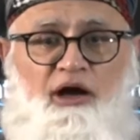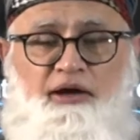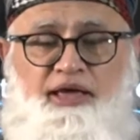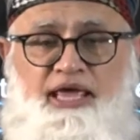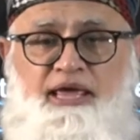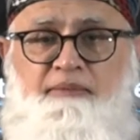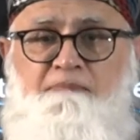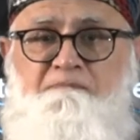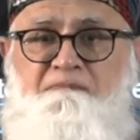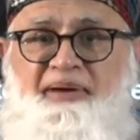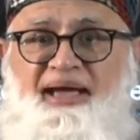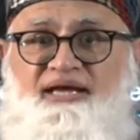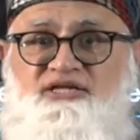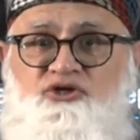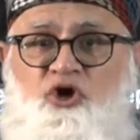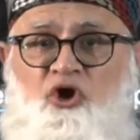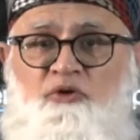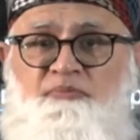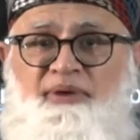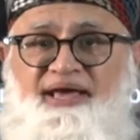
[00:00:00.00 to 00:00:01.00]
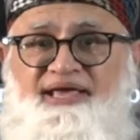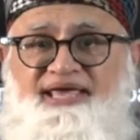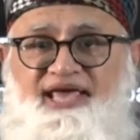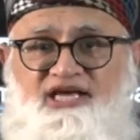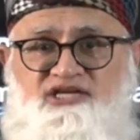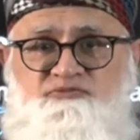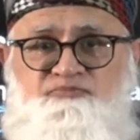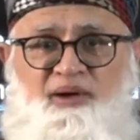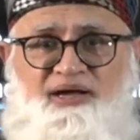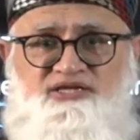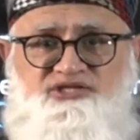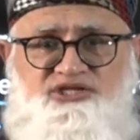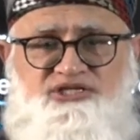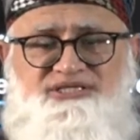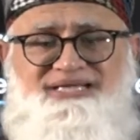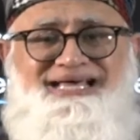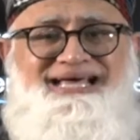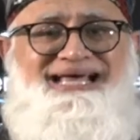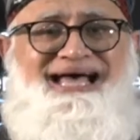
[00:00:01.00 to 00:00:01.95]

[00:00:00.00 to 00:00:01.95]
impact on my cash budget.